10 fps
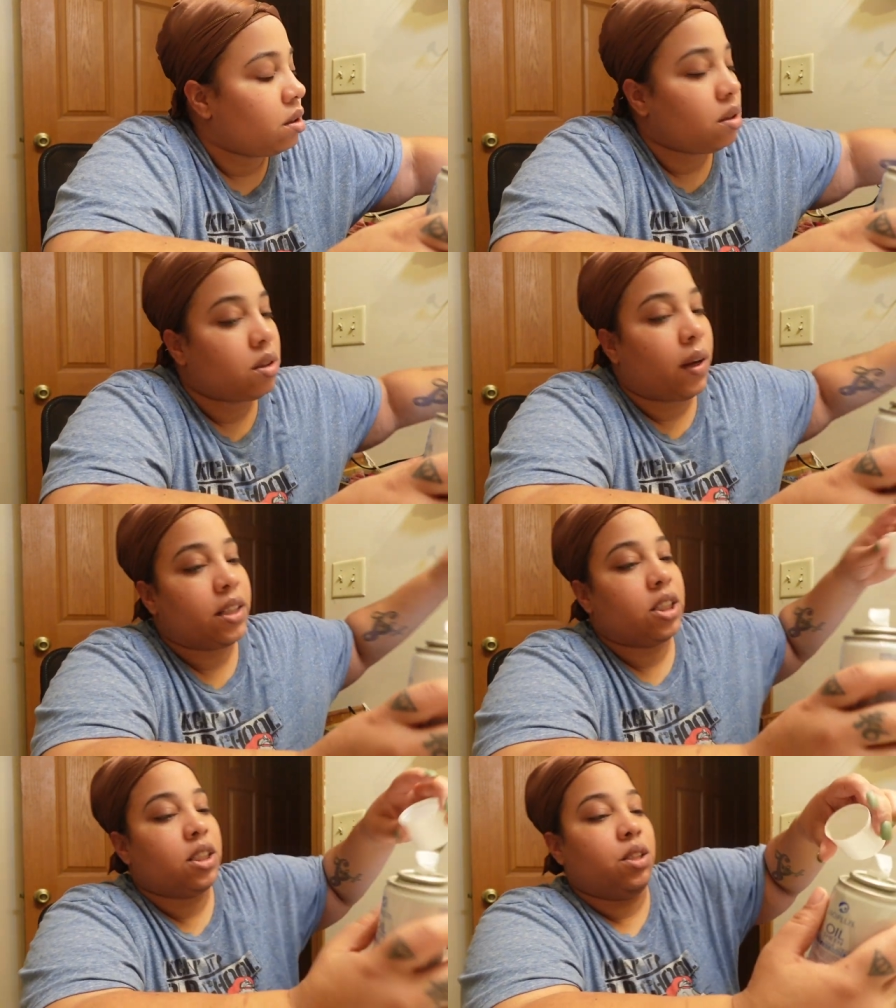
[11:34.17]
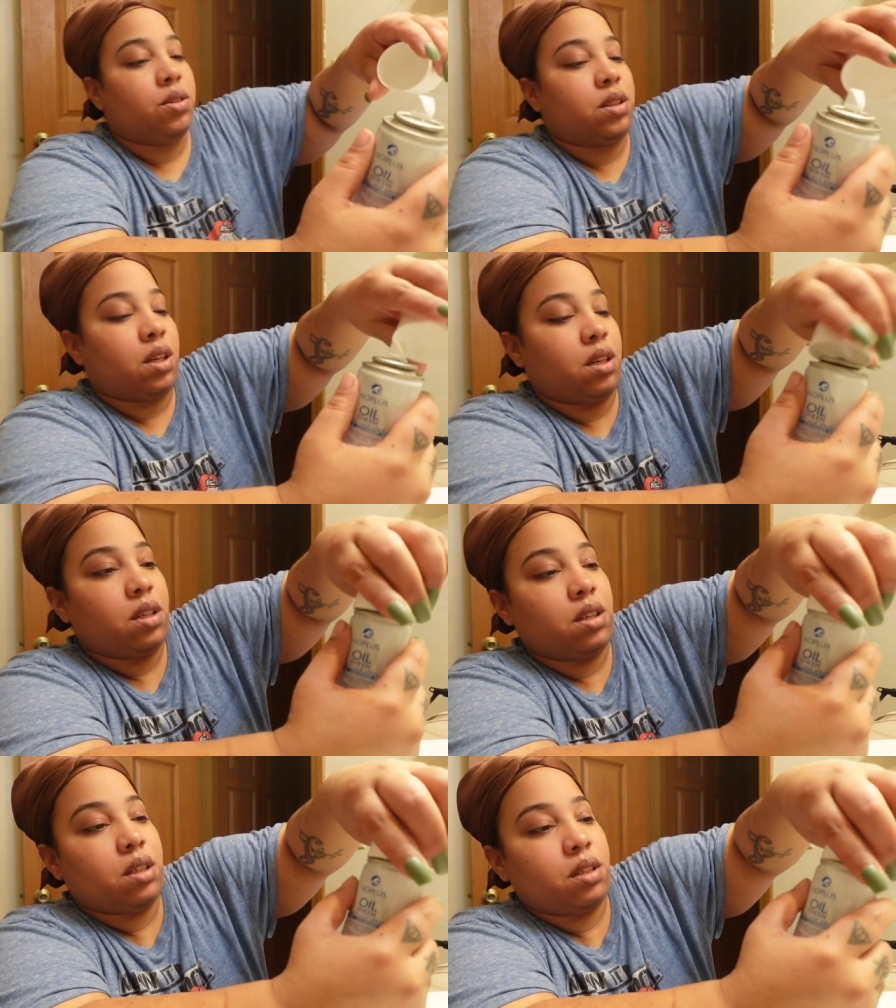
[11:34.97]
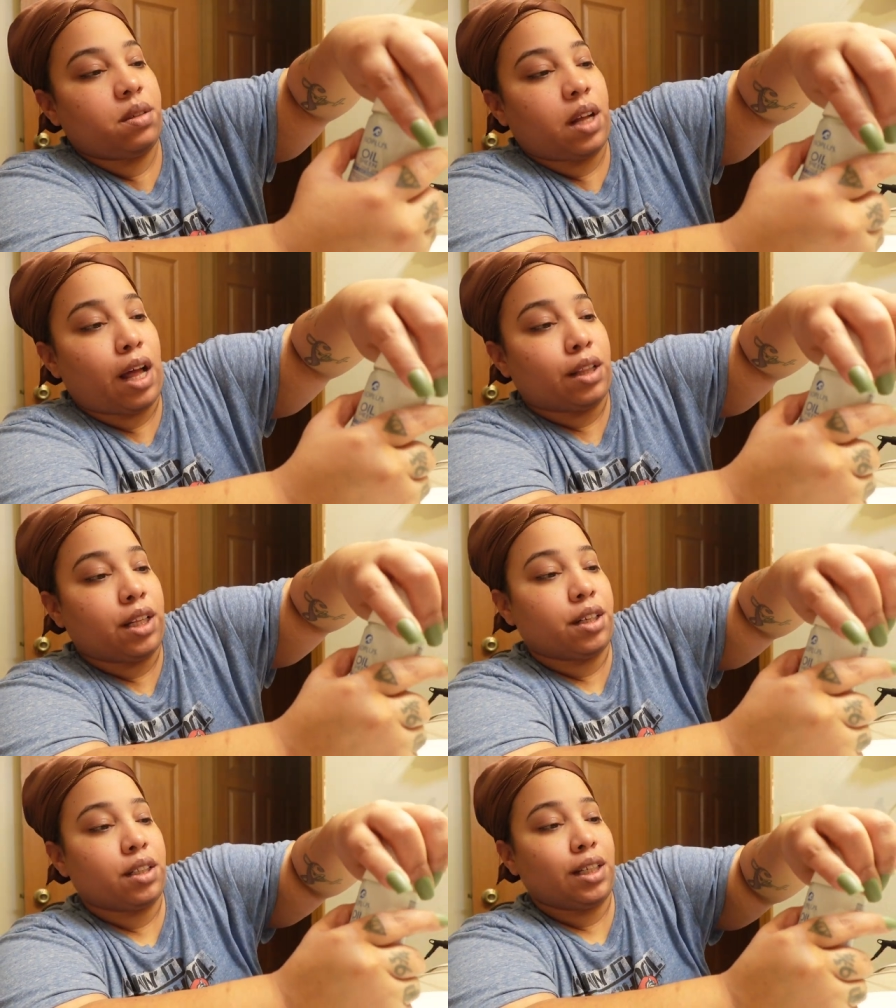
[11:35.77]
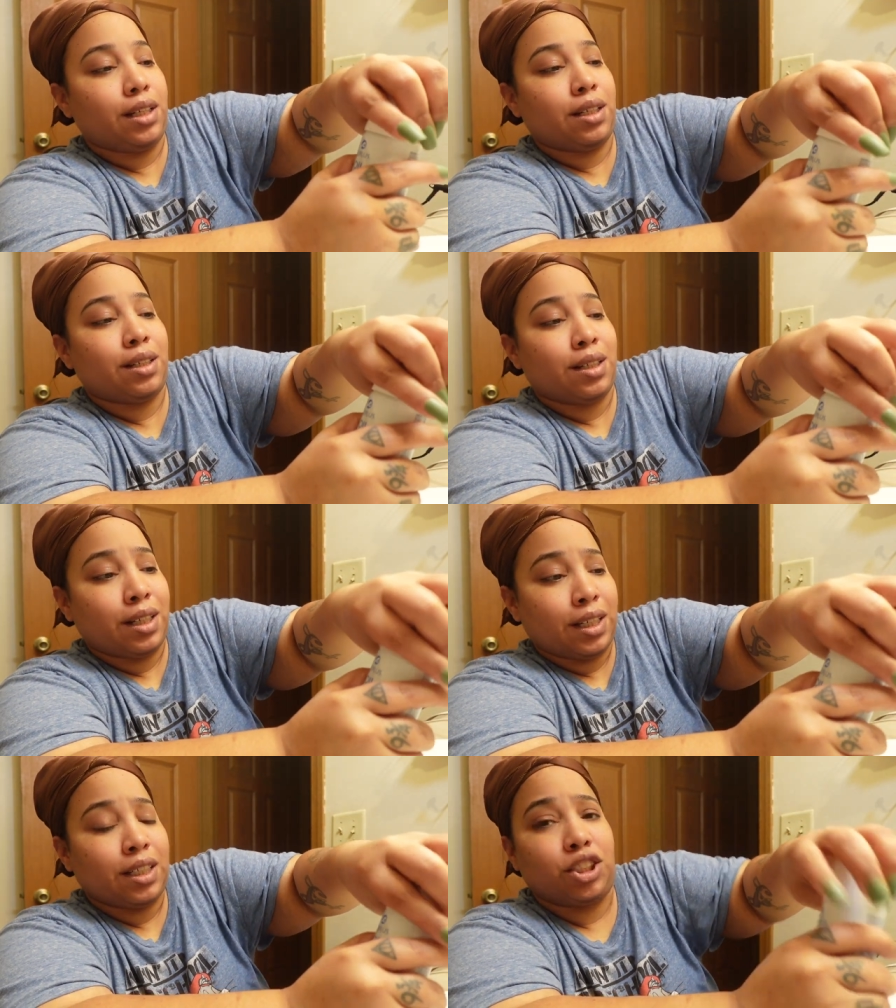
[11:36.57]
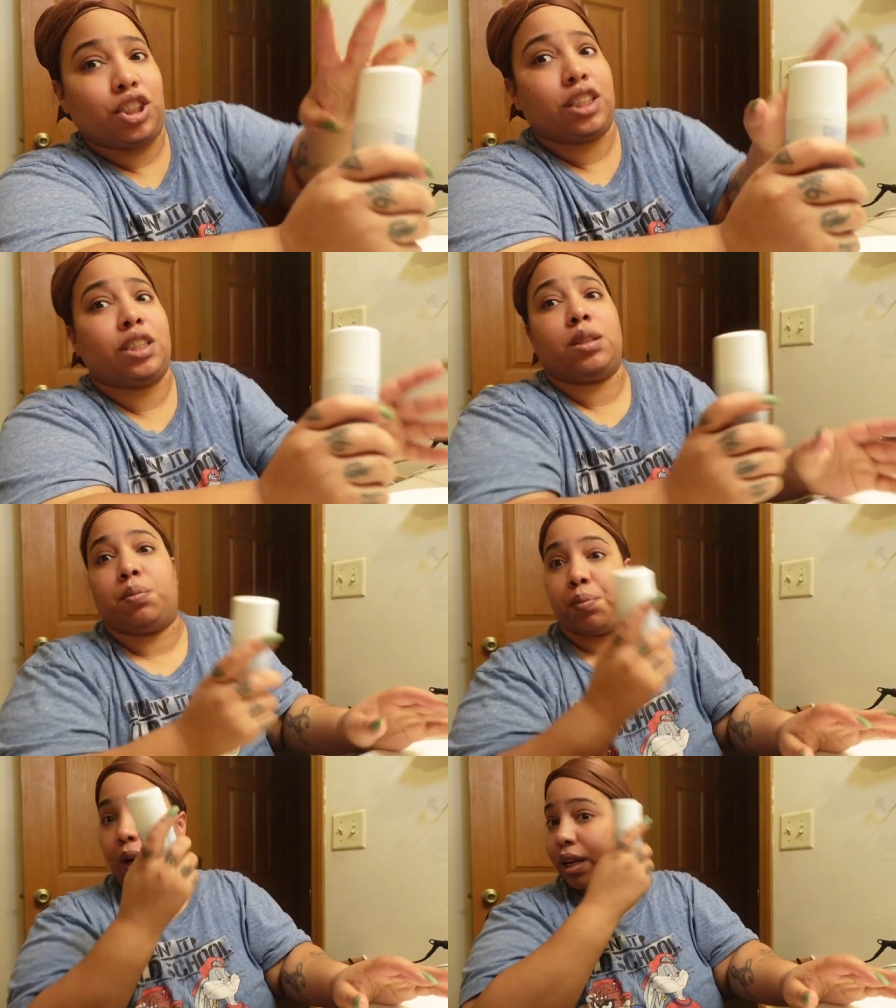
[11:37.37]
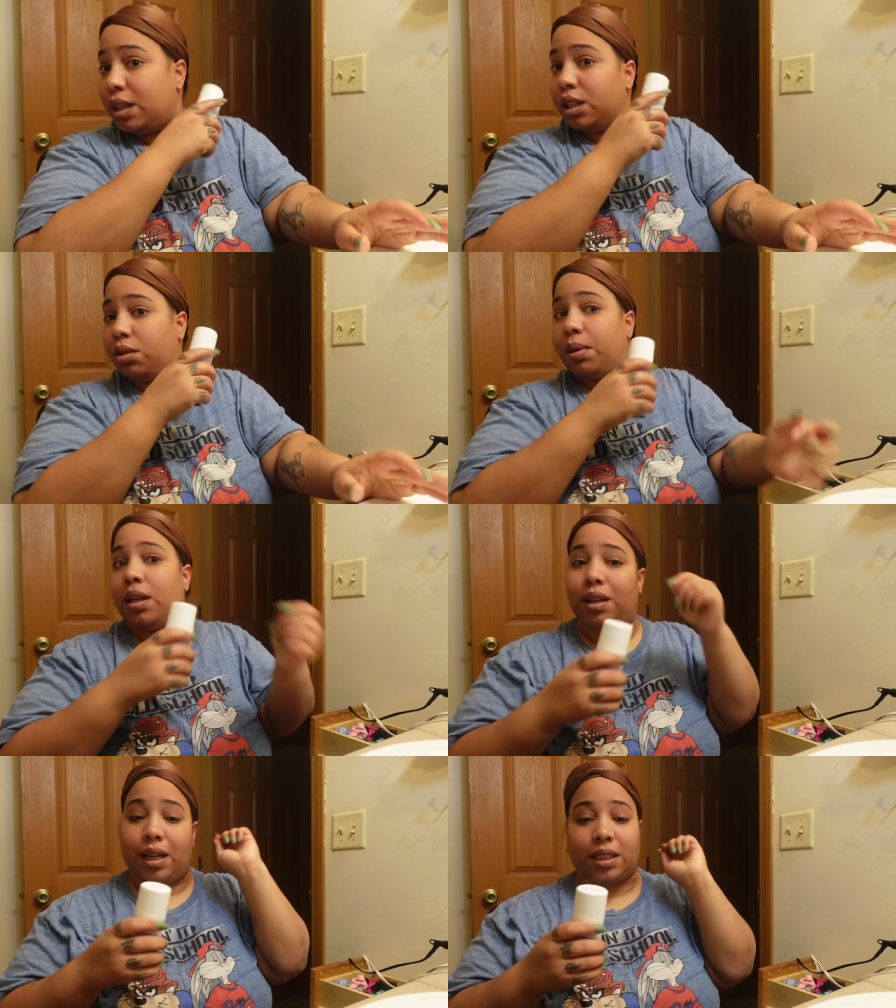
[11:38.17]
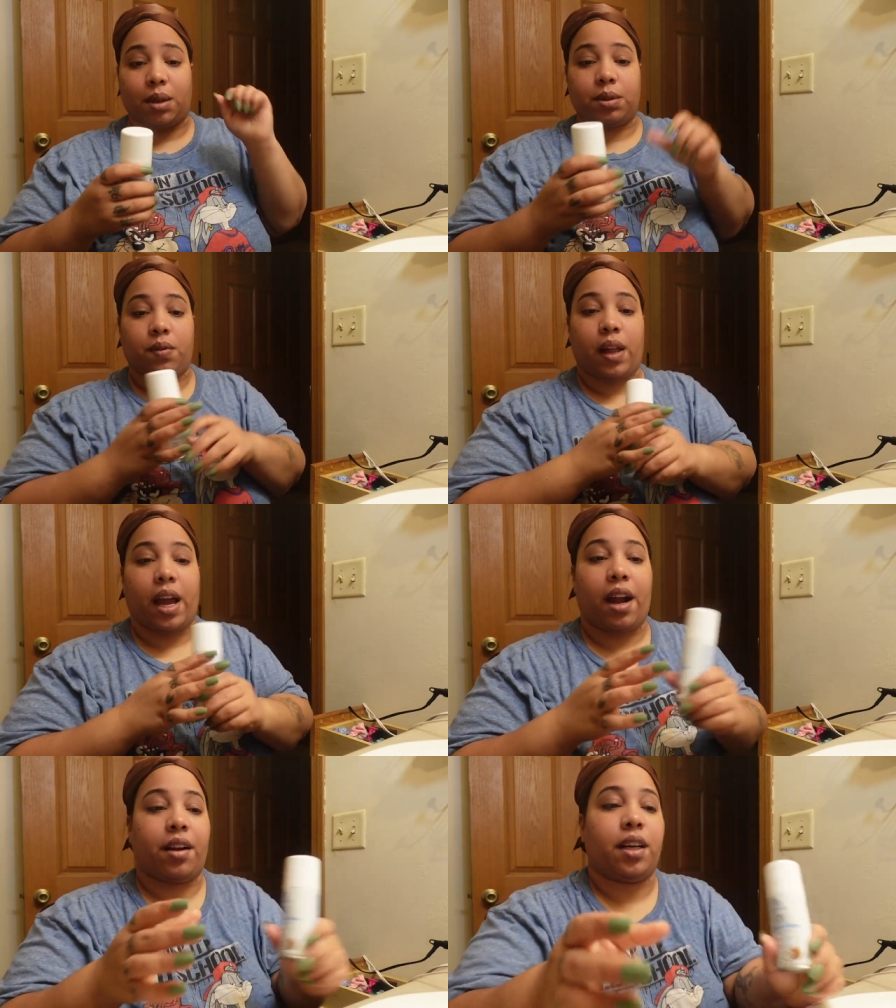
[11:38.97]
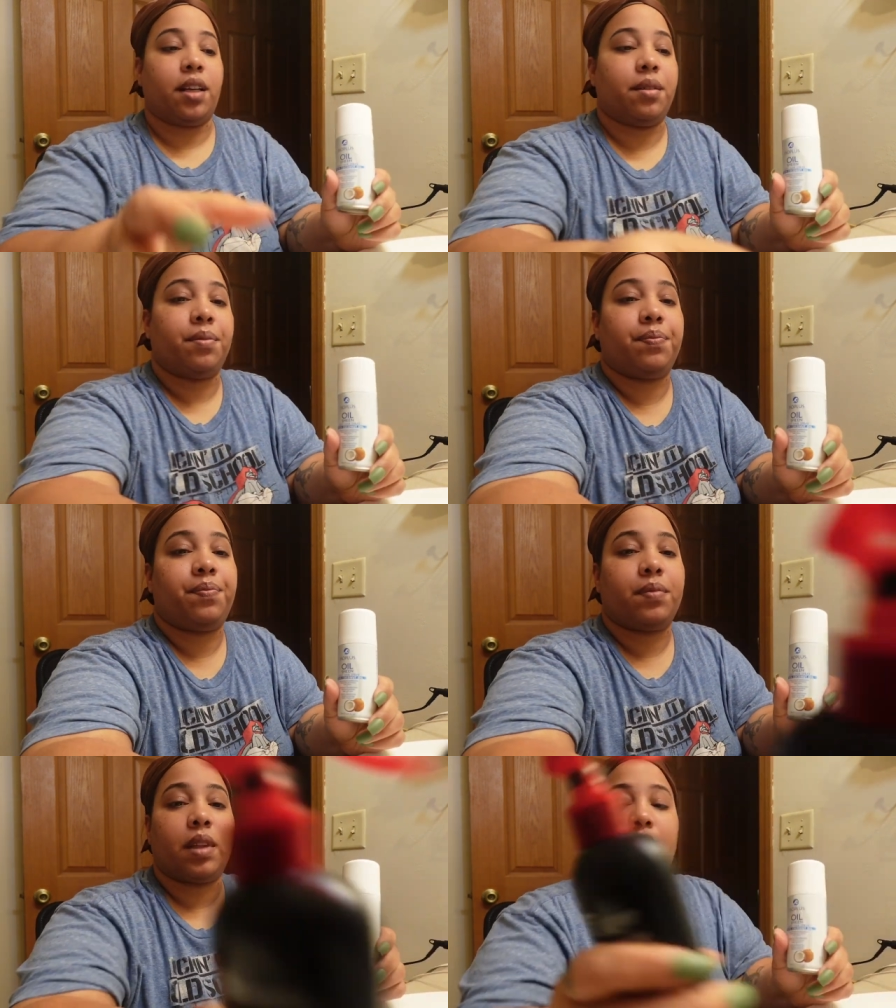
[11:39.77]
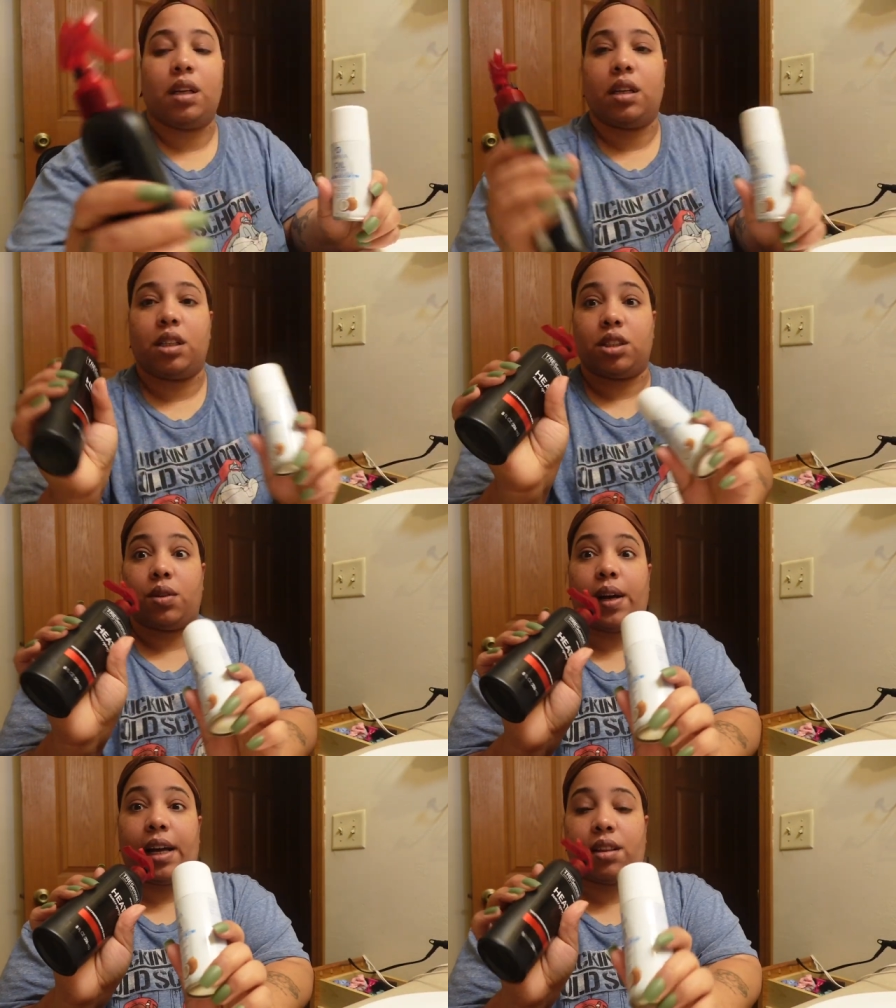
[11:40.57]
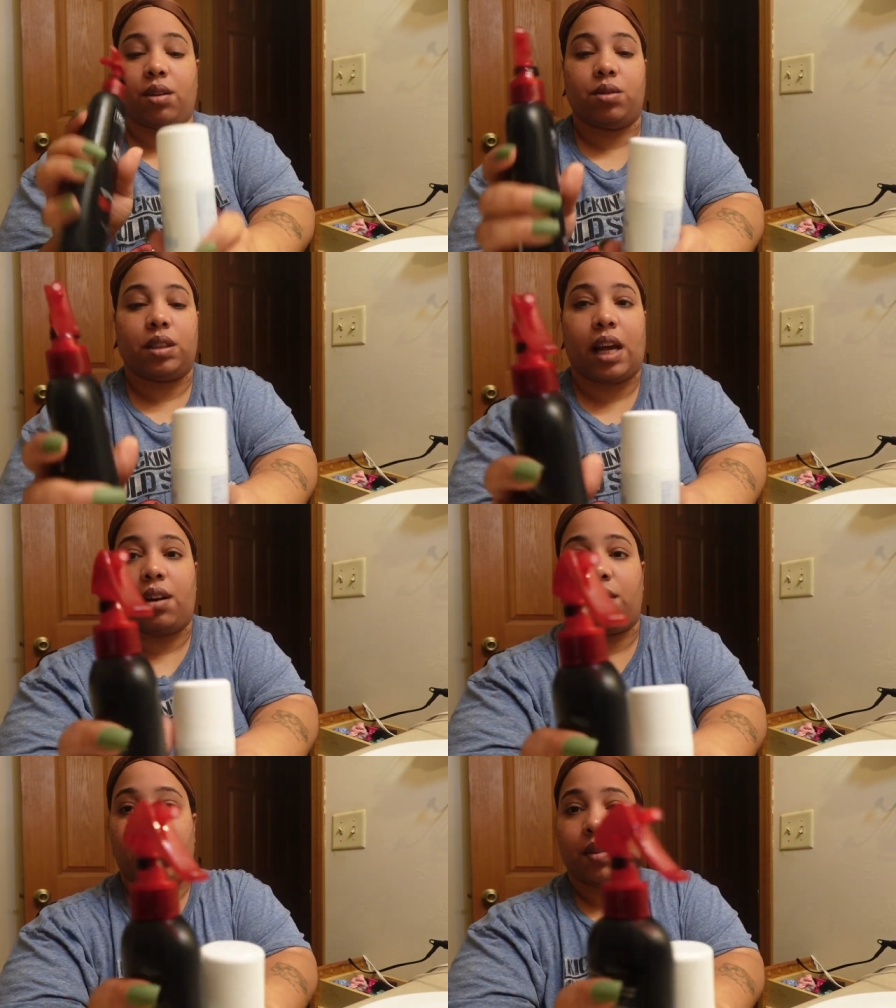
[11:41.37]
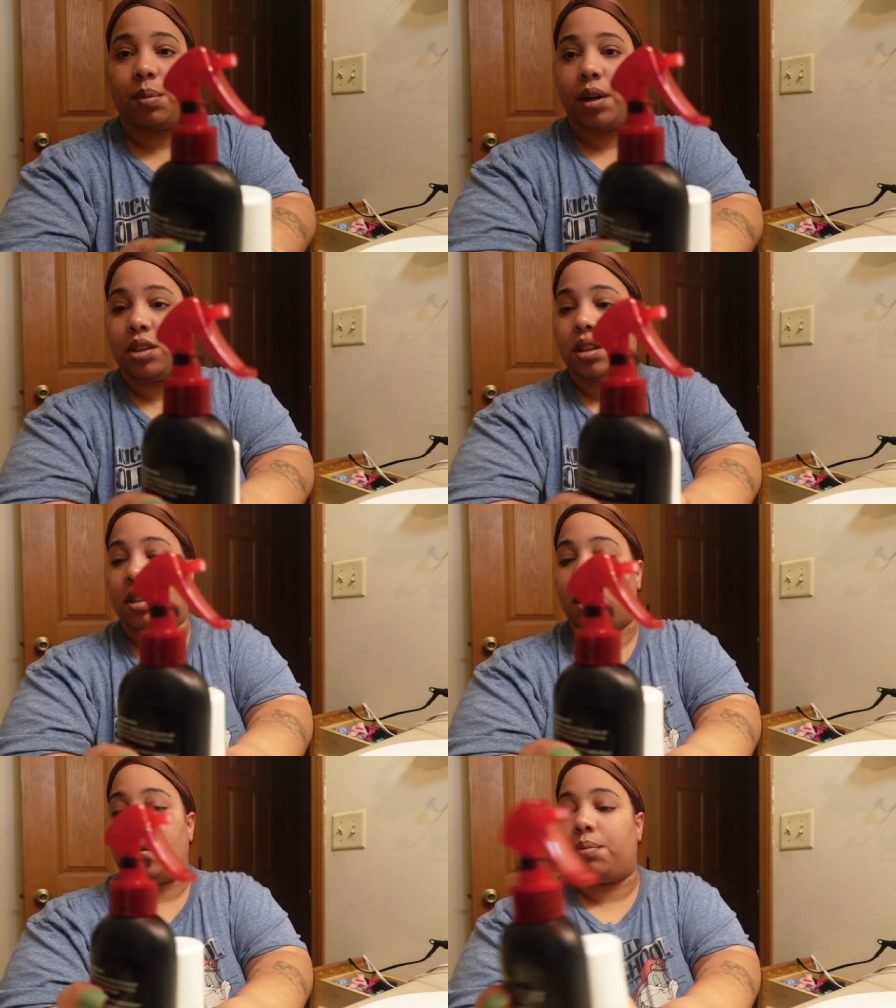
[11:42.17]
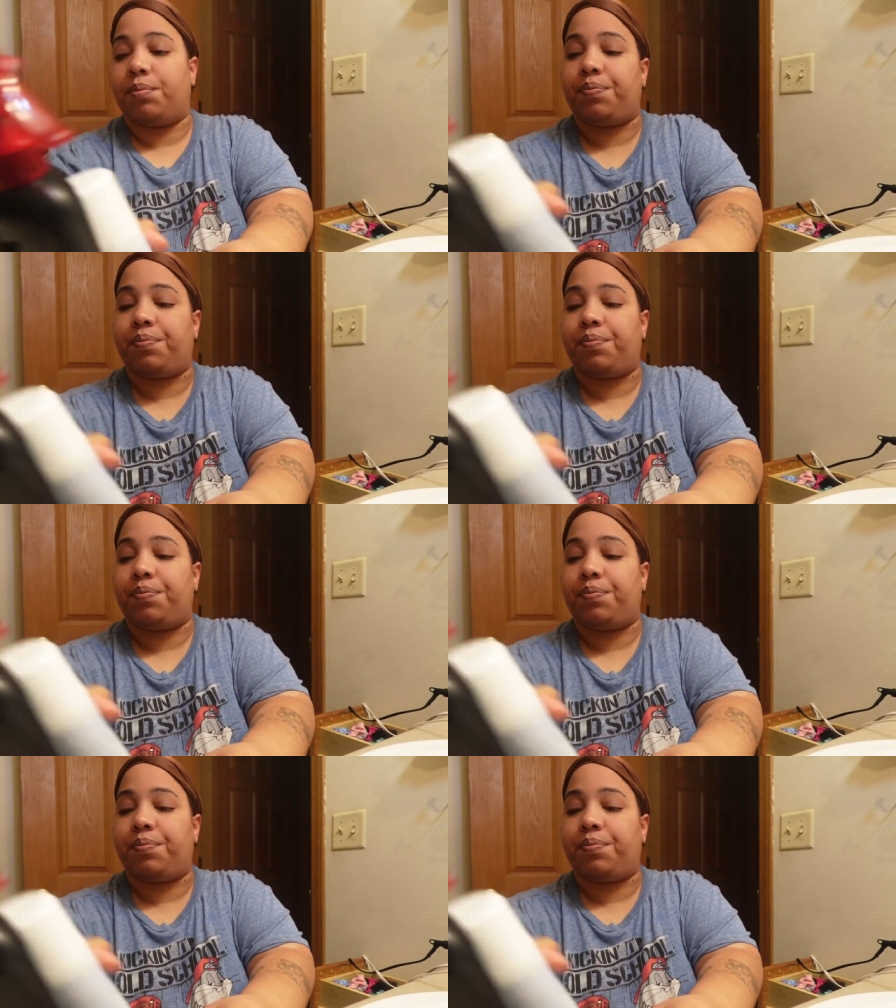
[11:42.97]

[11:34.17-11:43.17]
So I just used, I literally just sprayed a little bit as I was flat ironing it. So I got those now, I'll have to purchase them.